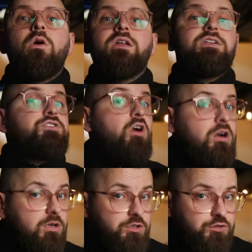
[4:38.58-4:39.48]
you want a
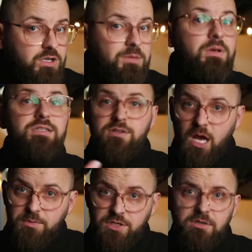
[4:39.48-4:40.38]
darker trim as an
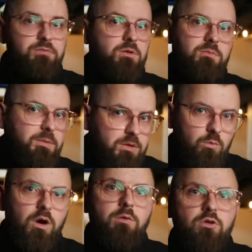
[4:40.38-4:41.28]
option for maybe
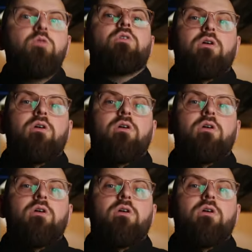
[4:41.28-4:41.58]
one room